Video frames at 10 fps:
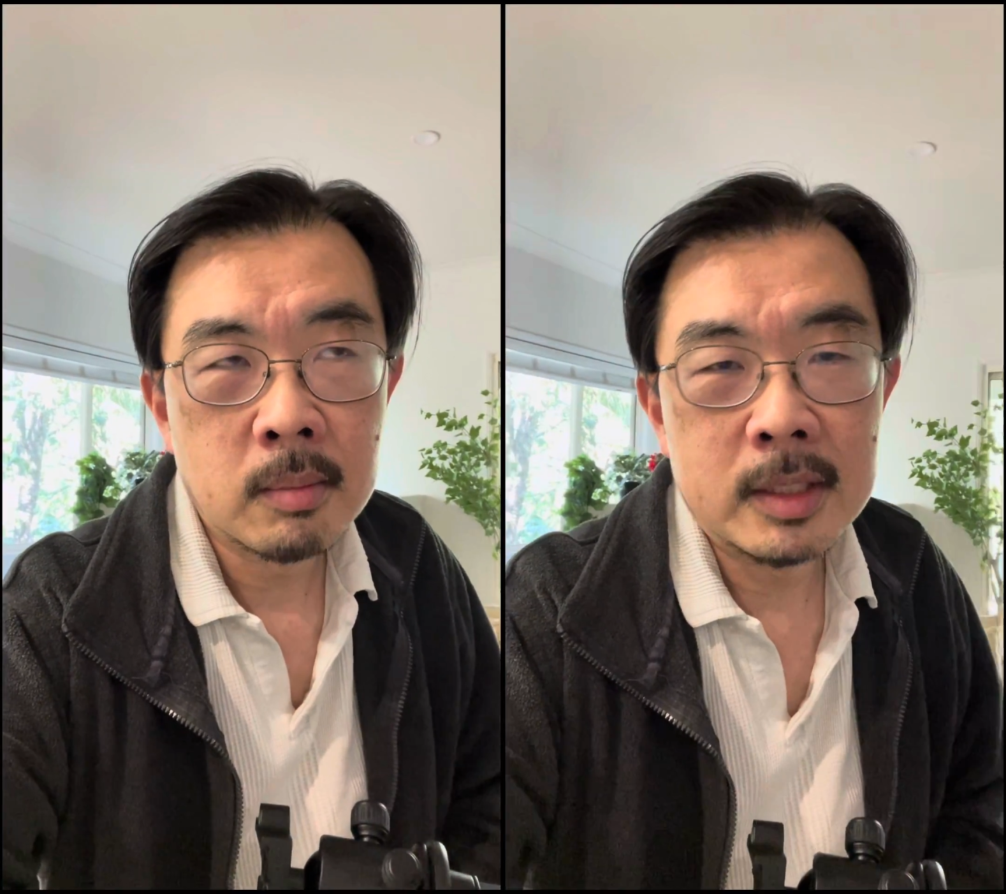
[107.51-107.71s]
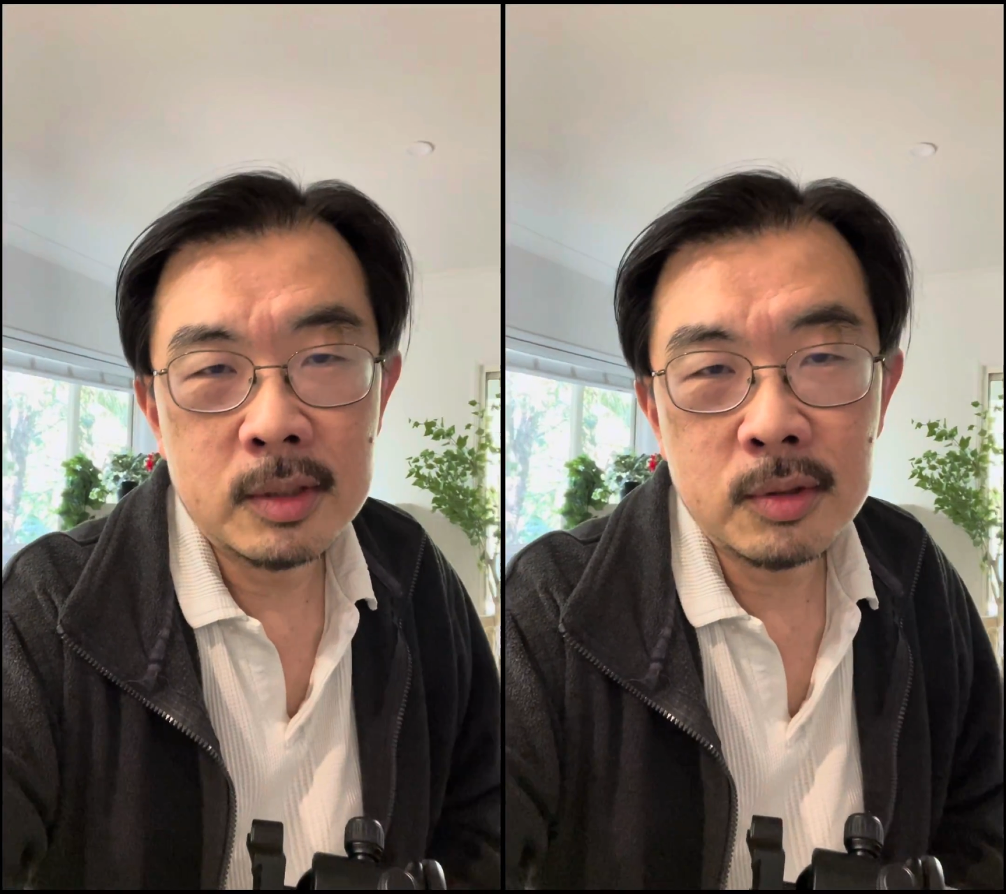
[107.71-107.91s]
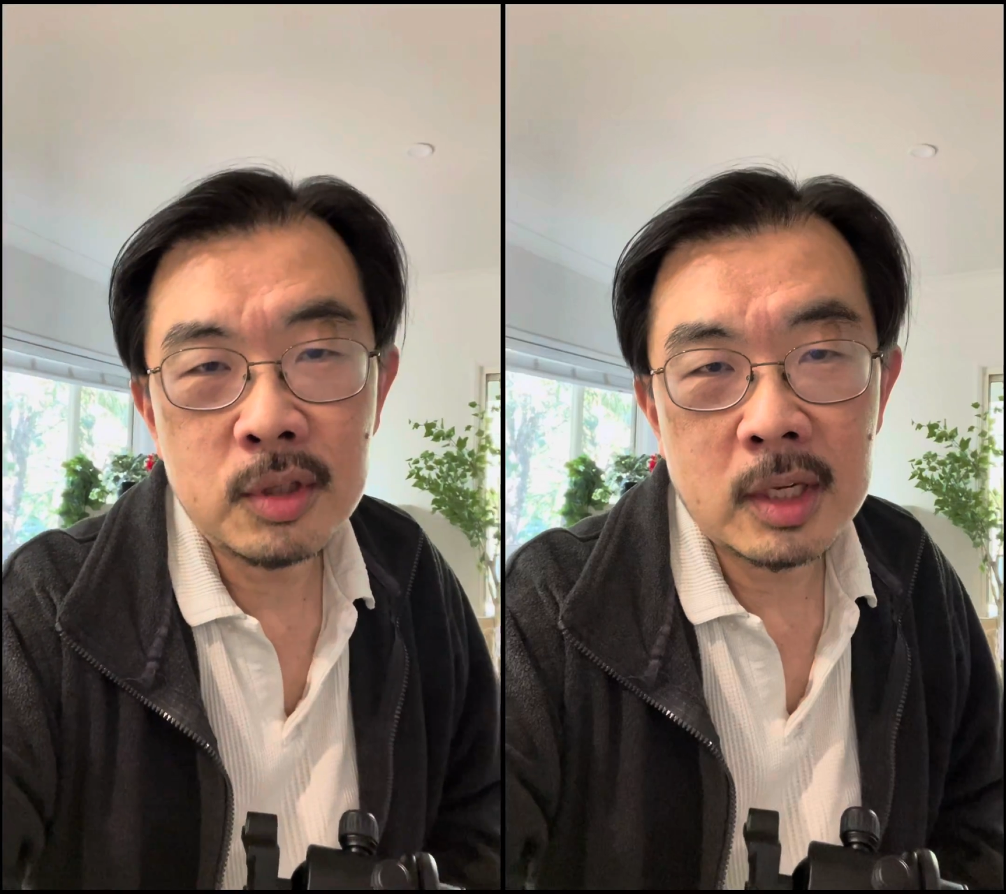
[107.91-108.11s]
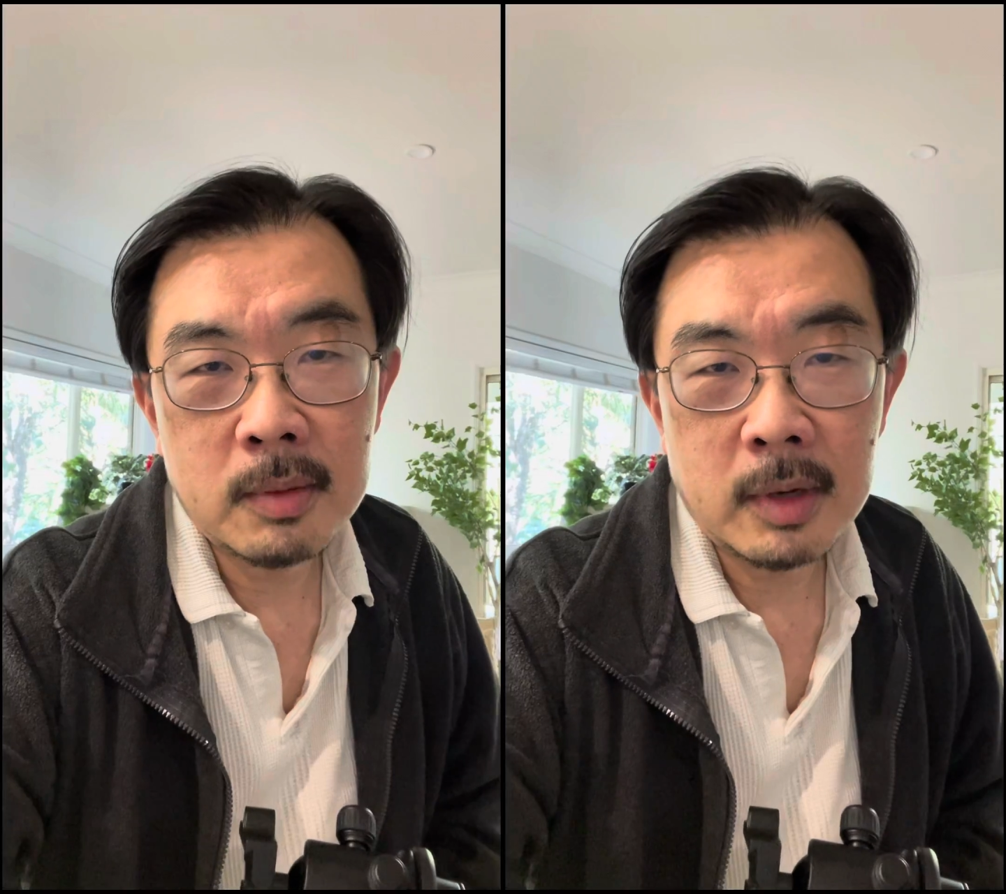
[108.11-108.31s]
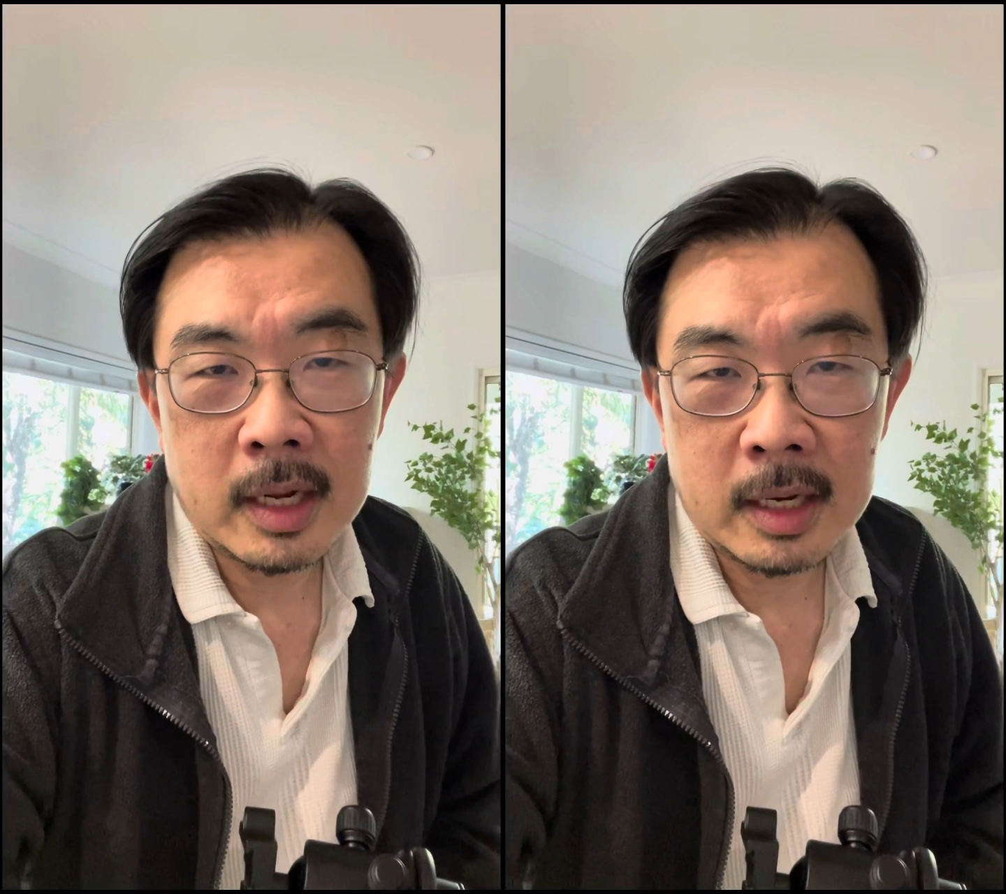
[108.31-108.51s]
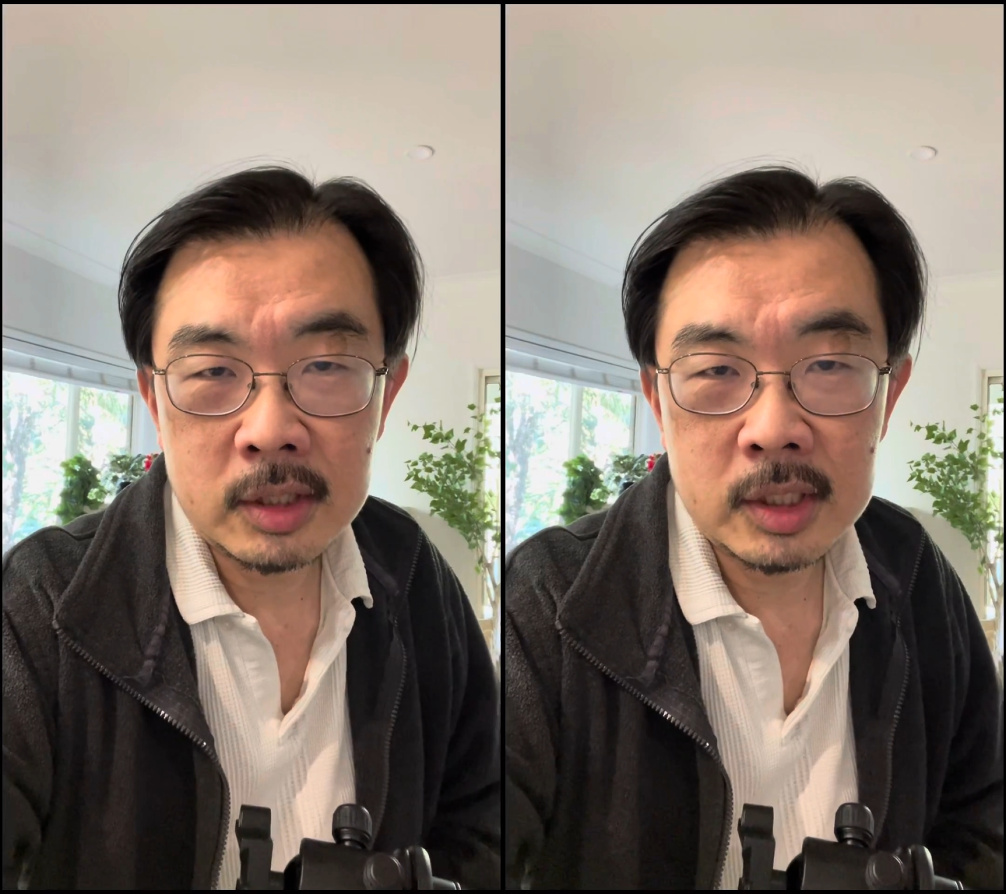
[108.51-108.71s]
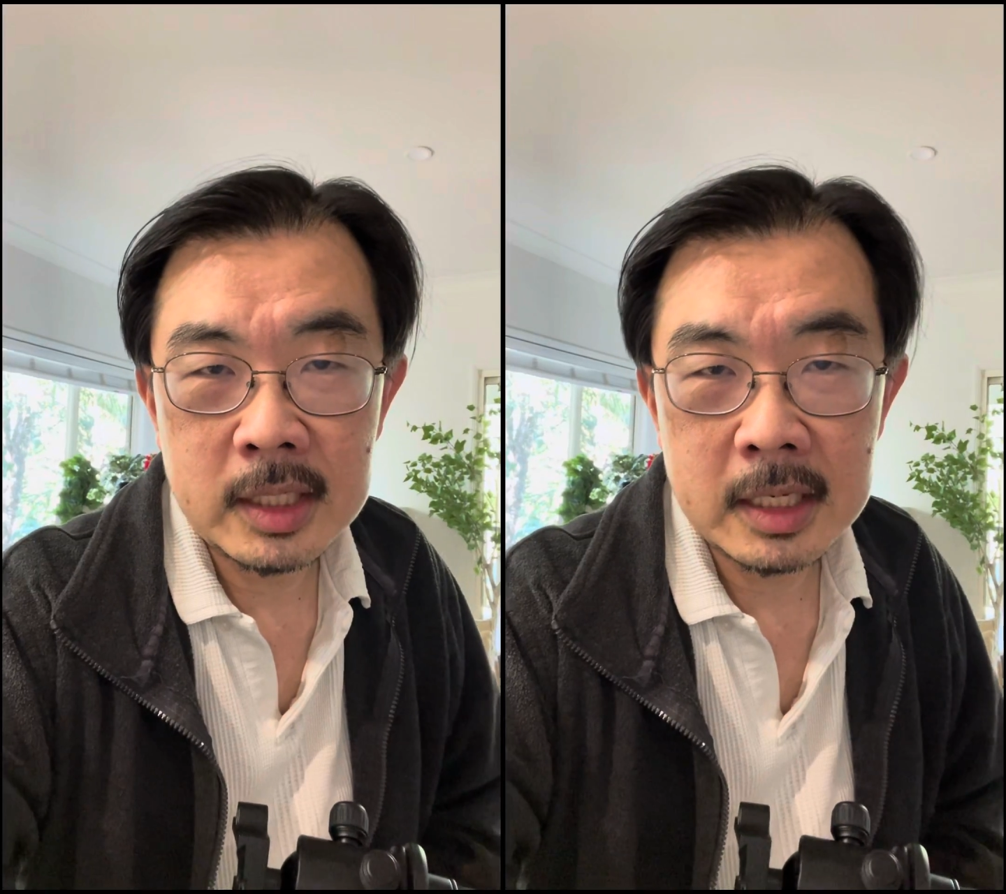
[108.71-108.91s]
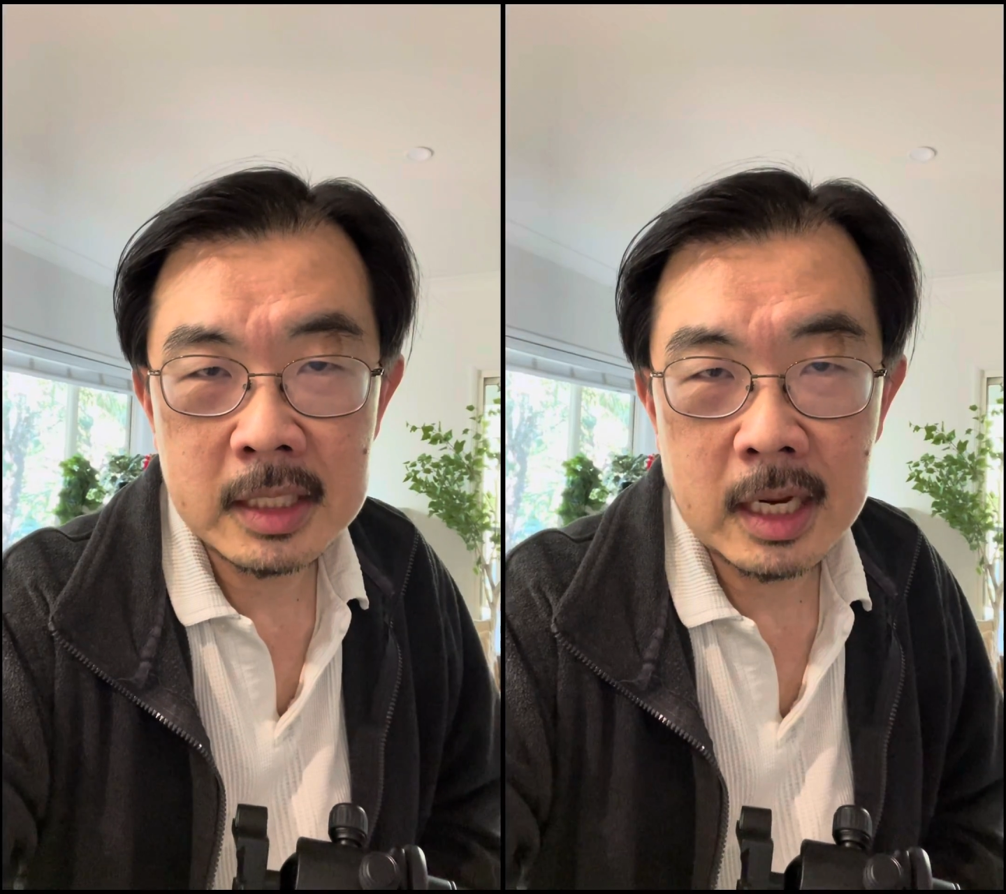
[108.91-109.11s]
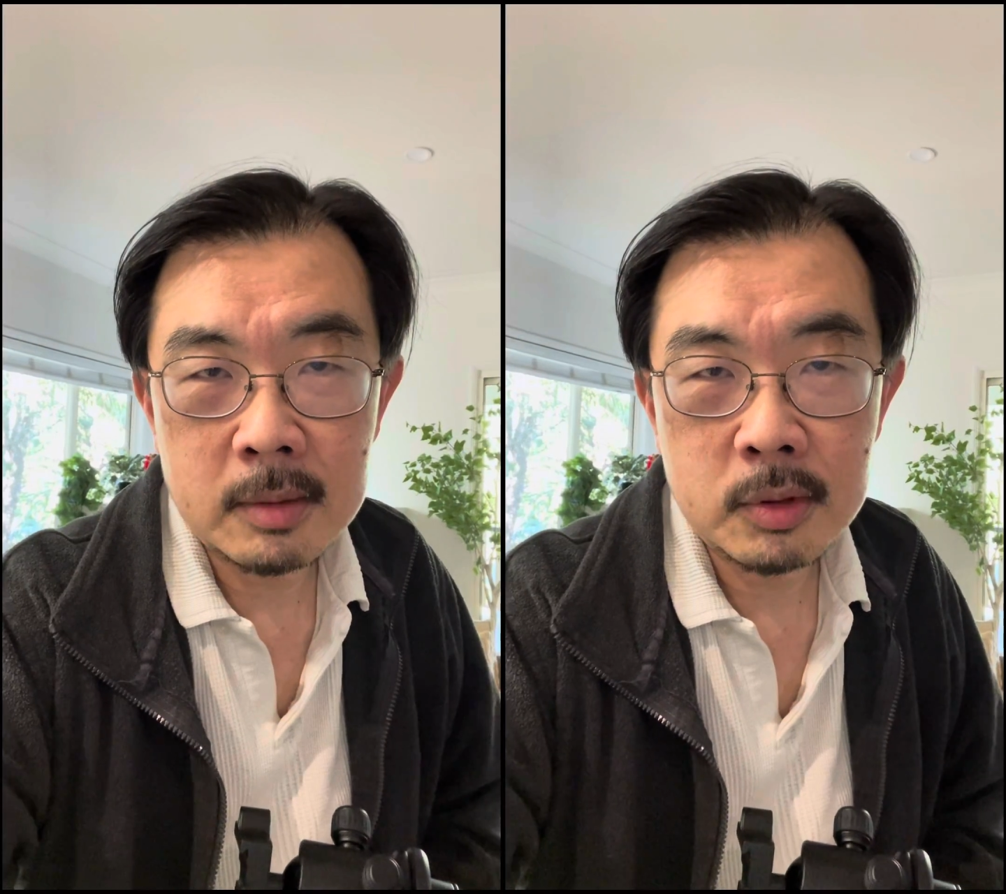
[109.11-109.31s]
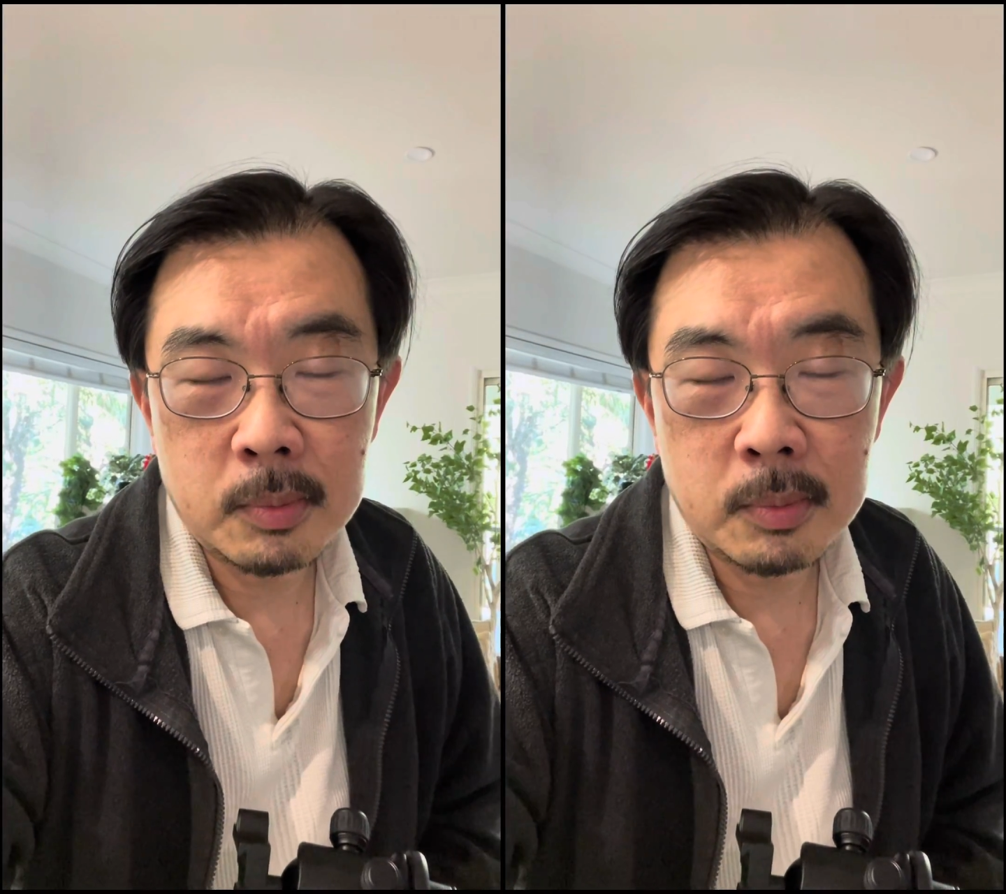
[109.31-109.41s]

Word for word: But usually, when I actually take time